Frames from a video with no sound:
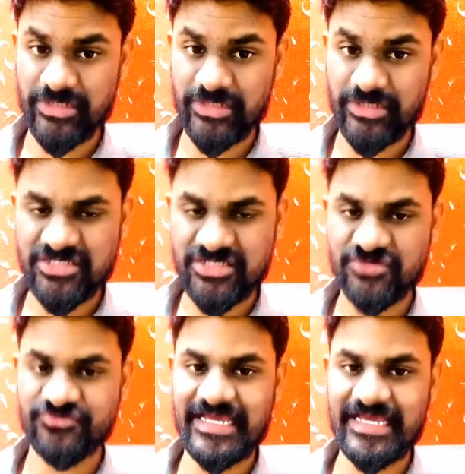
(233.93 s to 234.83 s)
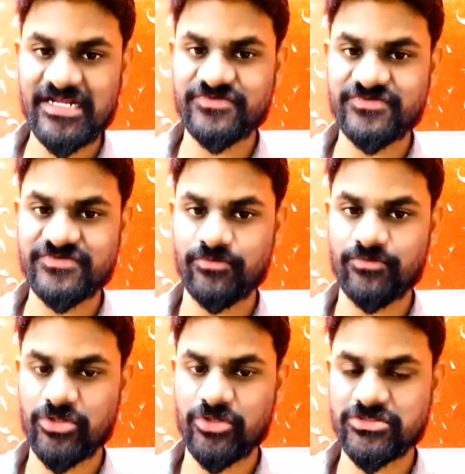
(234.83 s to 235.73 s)
To get the winning ad is very
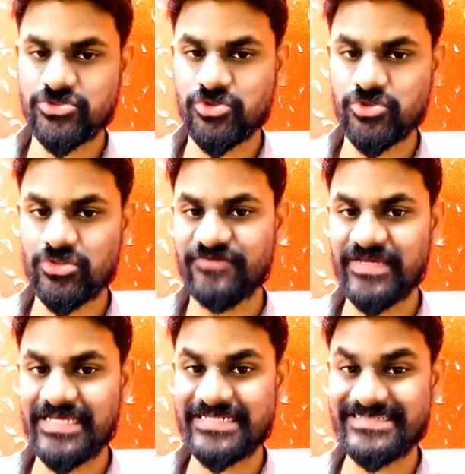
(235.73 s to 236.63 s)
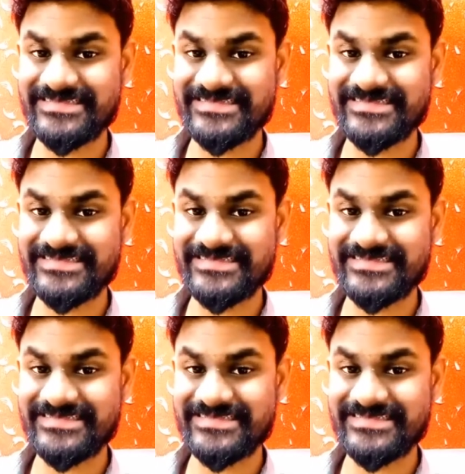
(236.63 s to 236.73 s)
important, so that we can